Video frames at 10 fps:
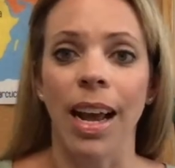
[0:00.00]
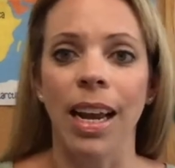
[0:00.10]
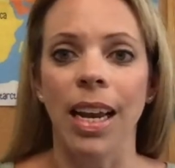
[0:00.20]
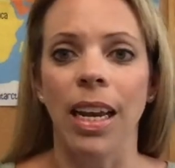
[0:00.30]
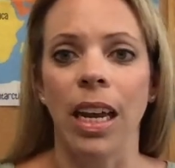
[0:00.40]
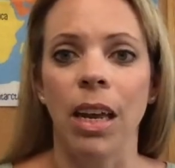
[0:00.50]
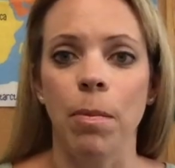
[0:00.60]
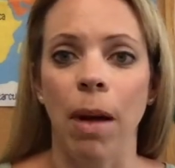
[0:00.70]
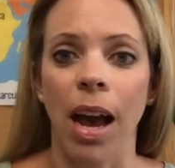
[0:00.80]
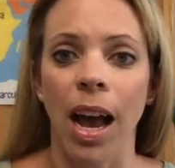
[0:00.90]
I can get
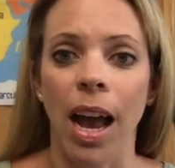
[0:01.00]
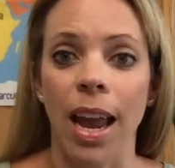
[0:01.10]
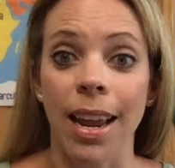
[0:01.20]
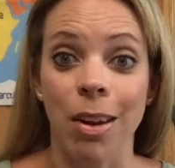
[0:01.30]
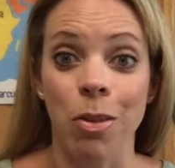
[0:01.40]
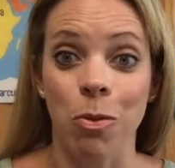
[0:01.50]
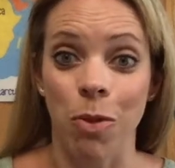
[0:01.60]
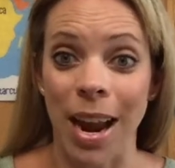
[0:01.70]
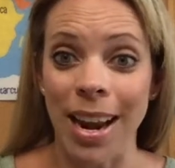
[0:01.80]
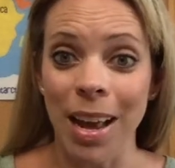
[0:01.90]
my
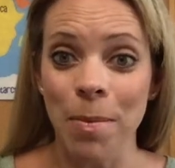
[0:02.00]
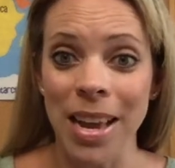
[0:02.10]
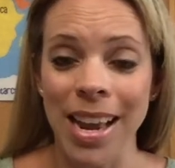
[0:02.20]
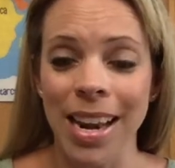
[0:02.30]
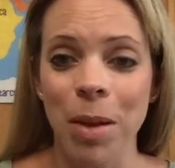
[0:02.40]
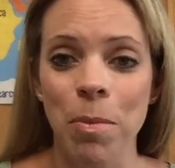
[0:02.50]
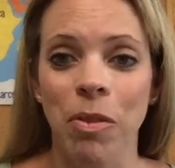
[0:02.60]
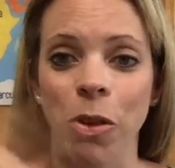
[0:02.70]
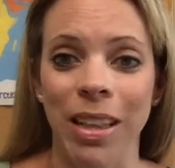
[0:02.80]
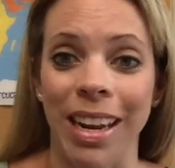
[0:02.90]
write-up in
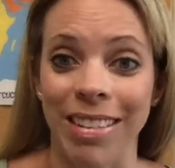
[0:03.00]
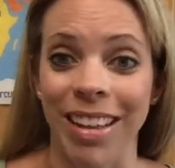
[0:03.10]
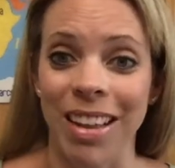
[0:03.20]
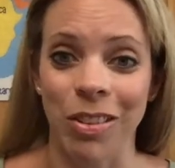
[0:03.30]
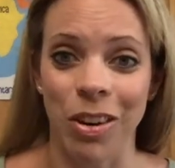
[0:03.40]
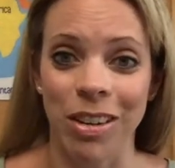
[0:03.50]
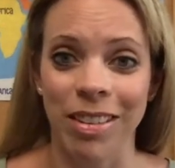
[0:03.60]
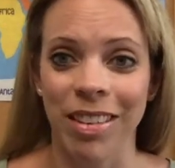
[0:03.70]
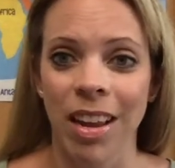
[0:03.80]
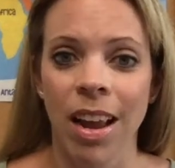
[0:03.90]
before the next class starts.